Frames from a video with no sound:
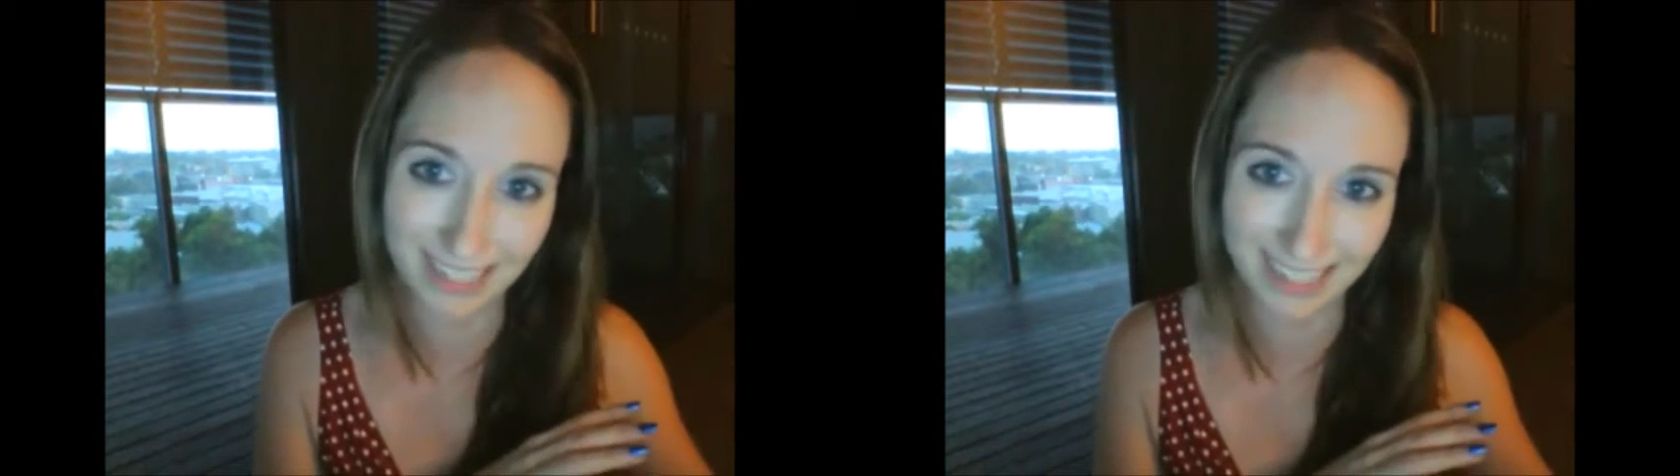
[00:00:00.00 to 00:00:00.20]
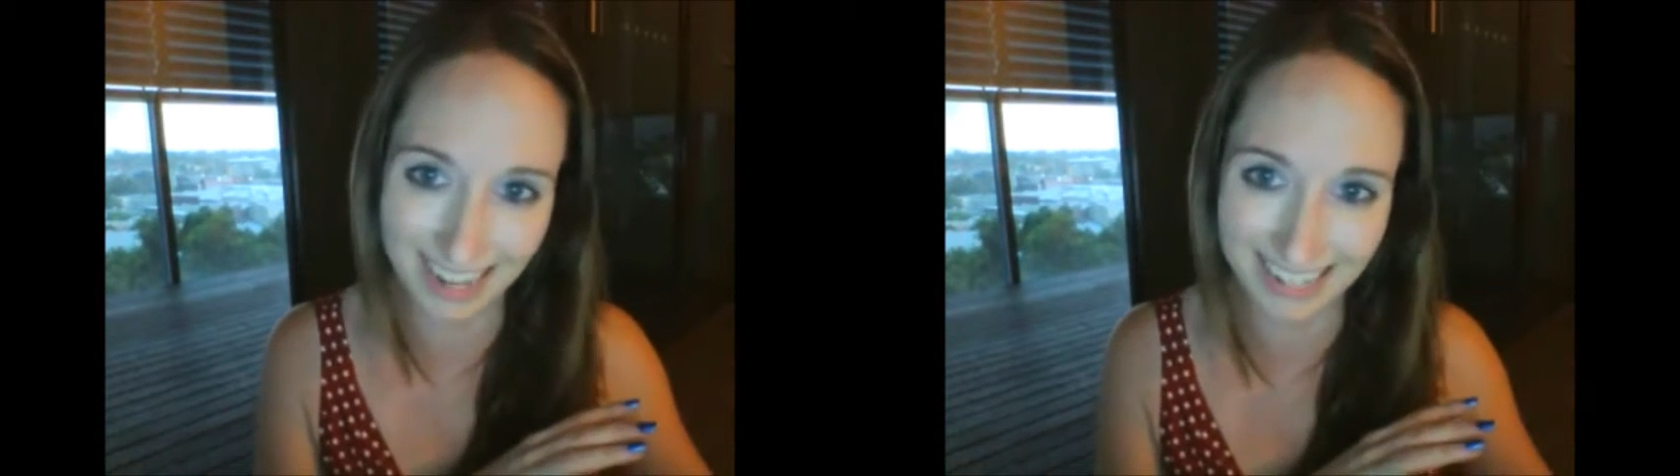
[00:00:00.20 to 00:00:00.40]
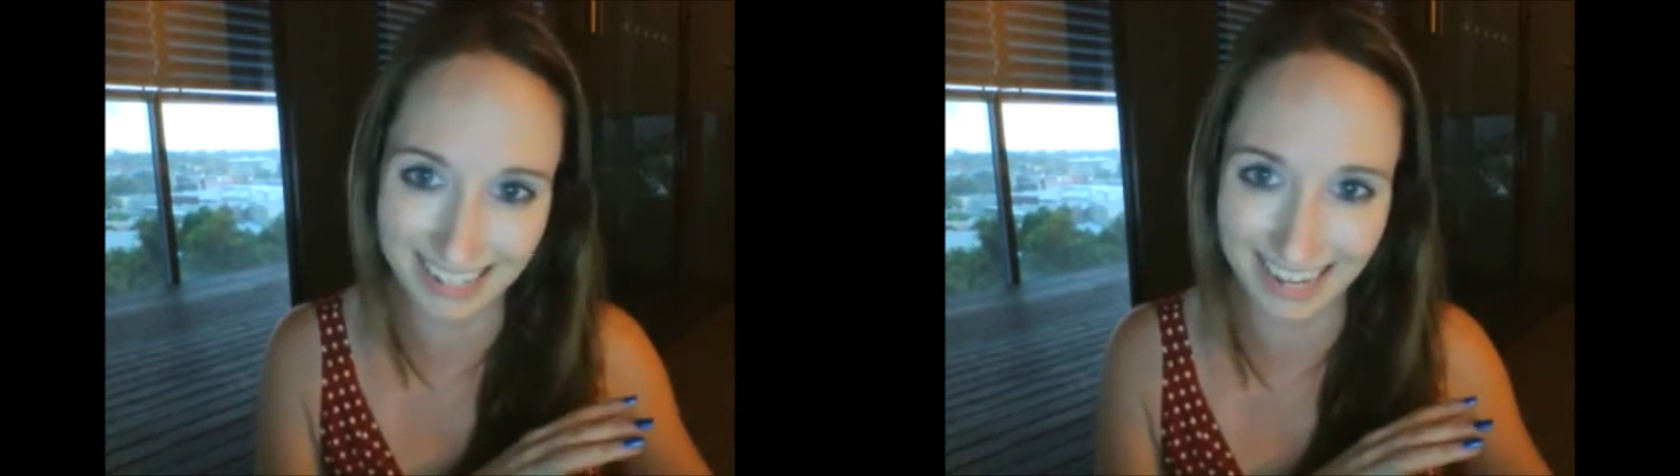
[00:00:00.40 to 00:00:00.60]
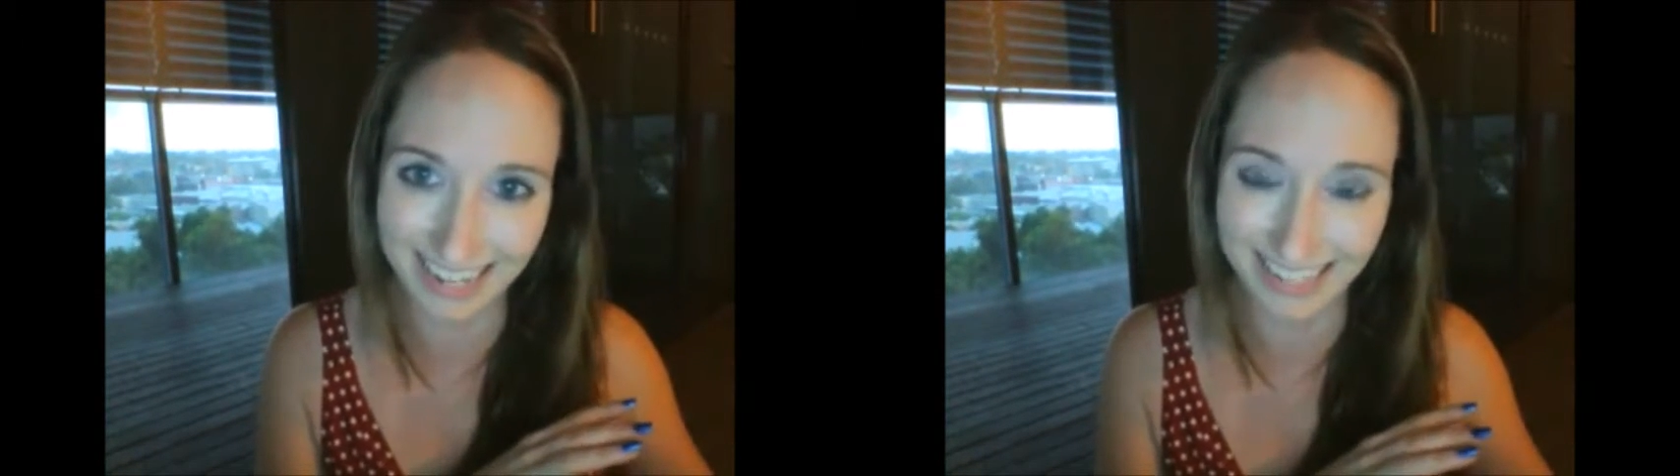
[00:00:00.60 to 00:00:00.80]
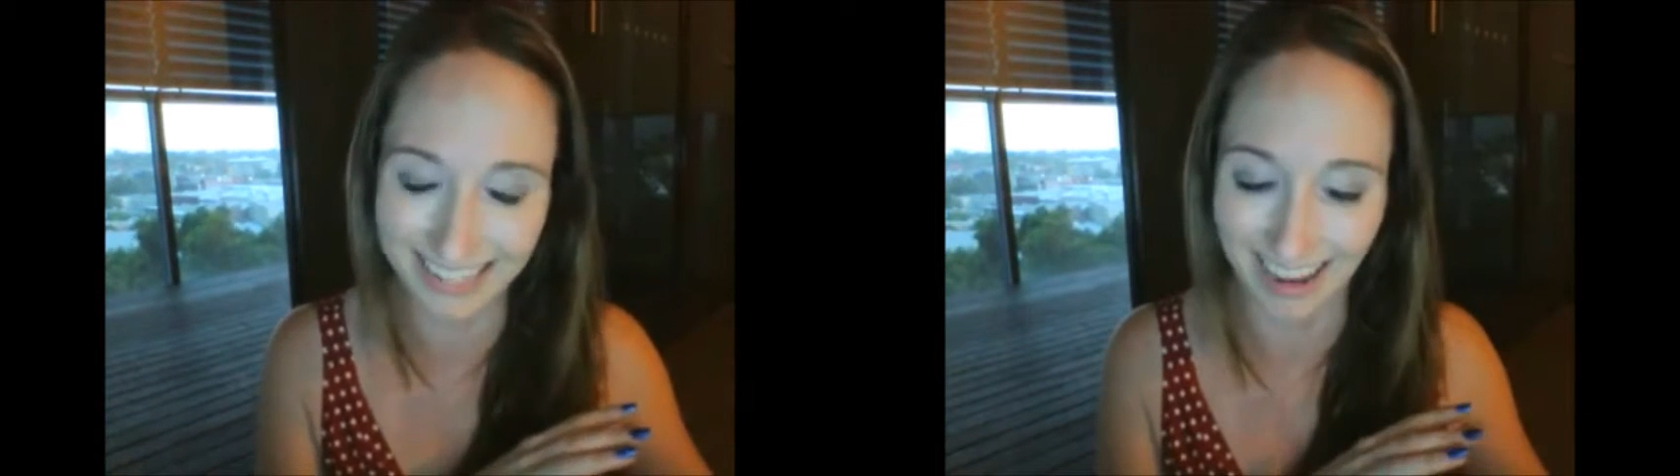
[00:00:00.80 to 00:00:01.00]
internet
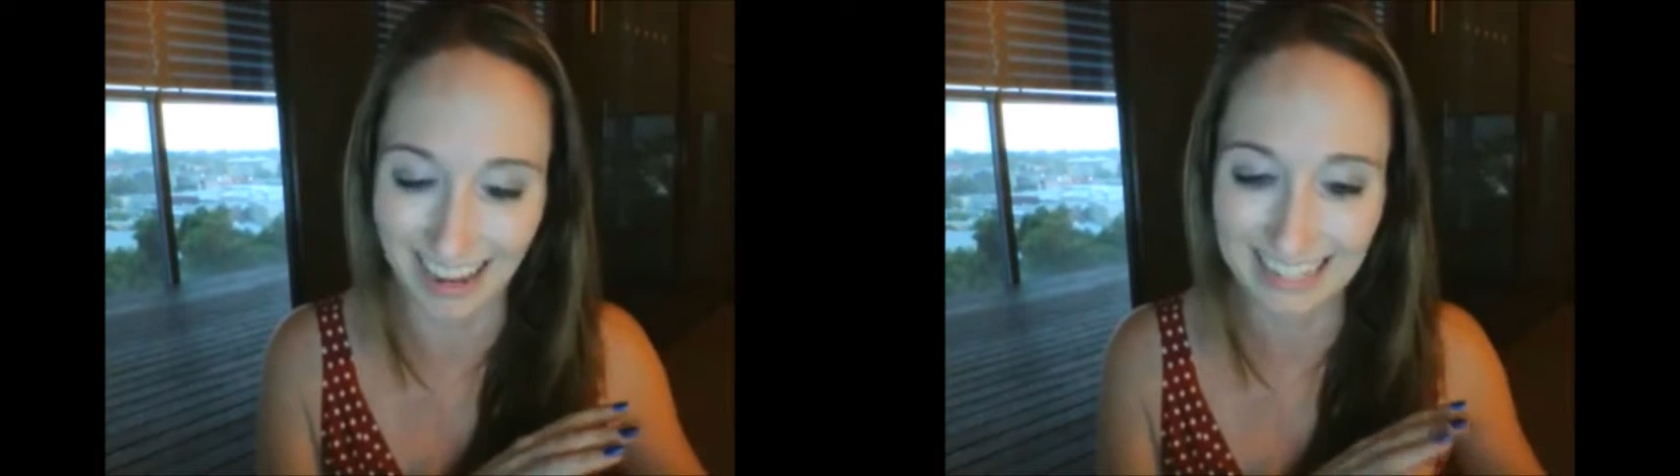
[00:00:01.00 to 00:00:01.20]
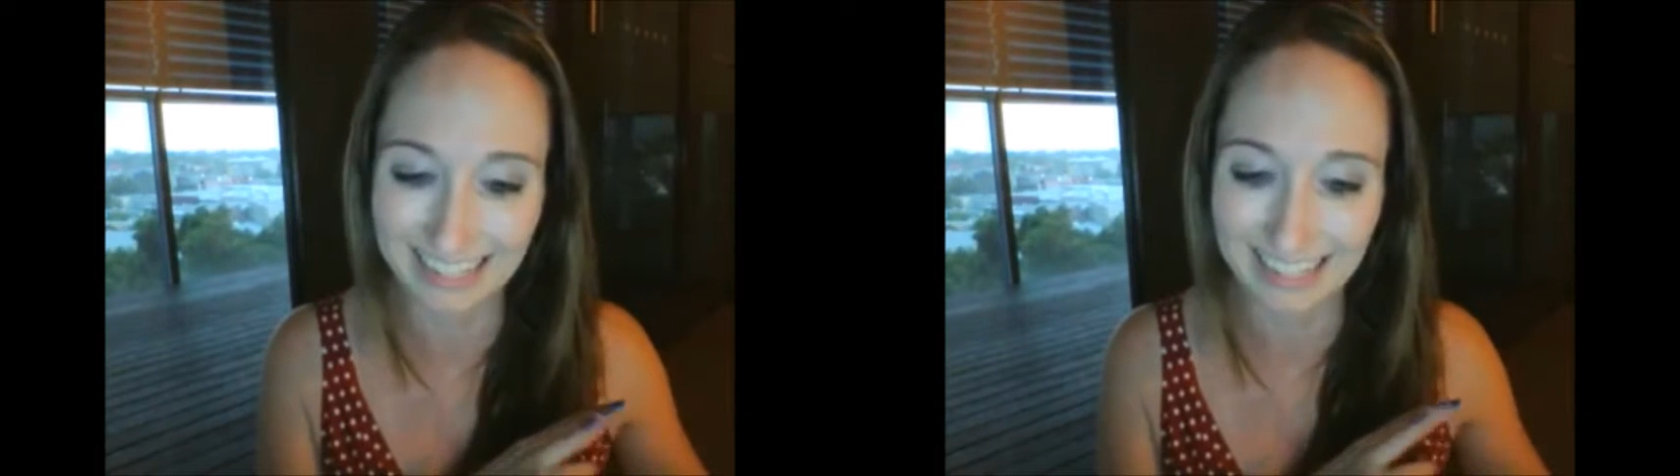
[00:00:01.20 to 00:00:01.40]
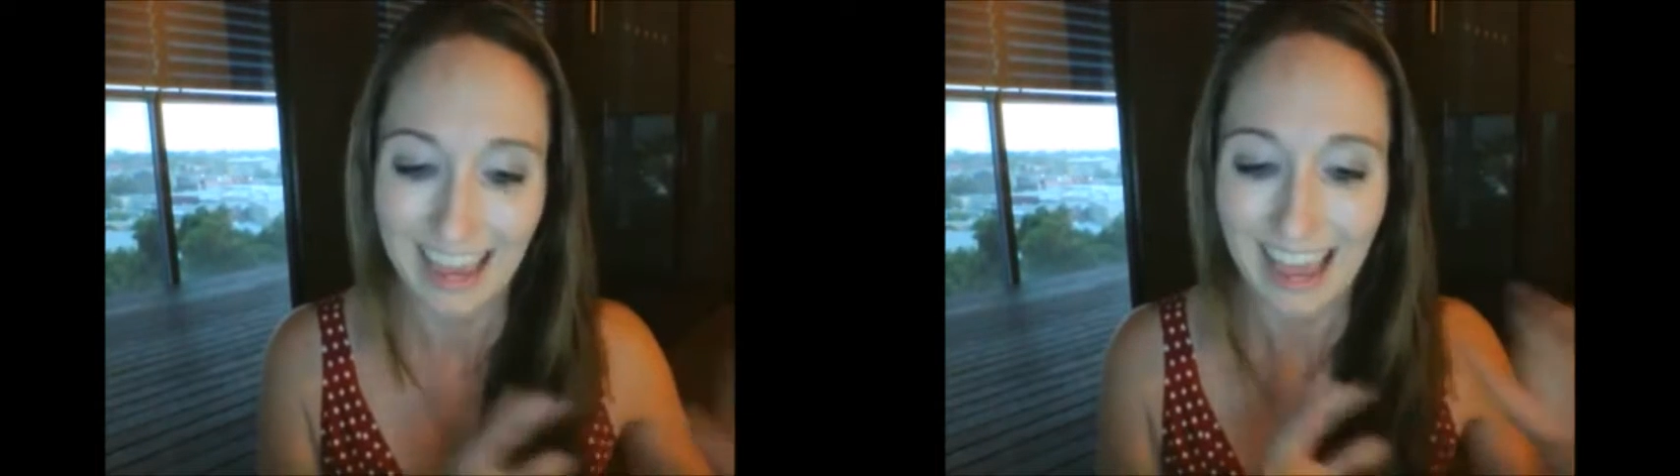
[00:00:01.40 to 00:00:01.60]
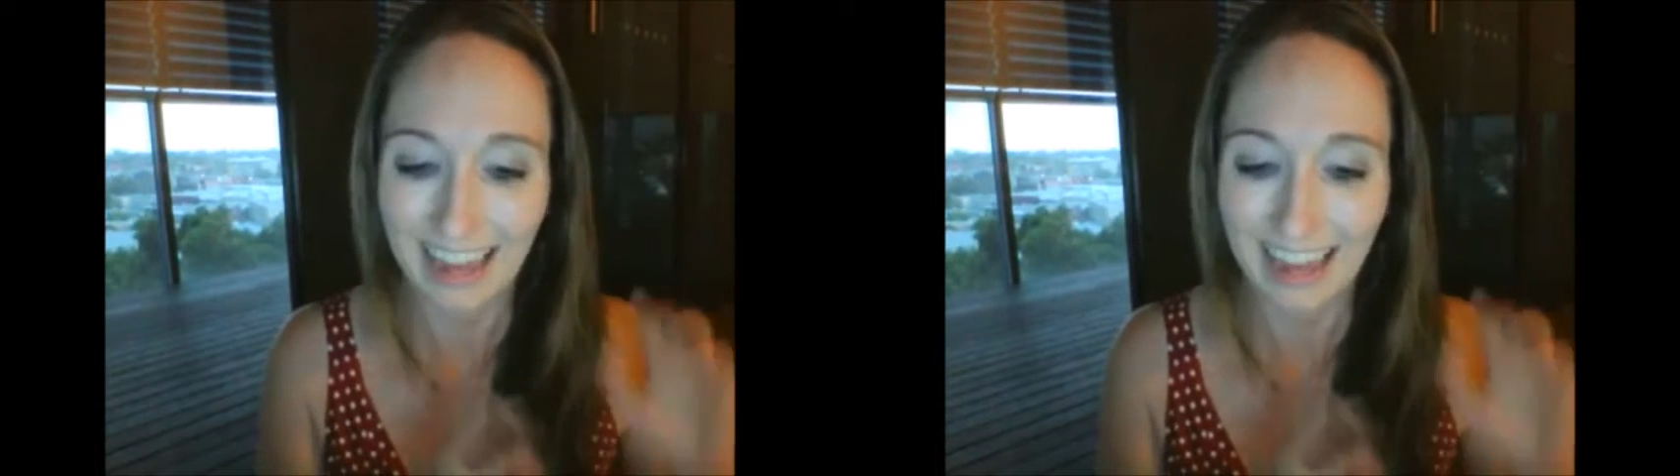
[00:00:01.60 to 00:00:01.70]
dating sites.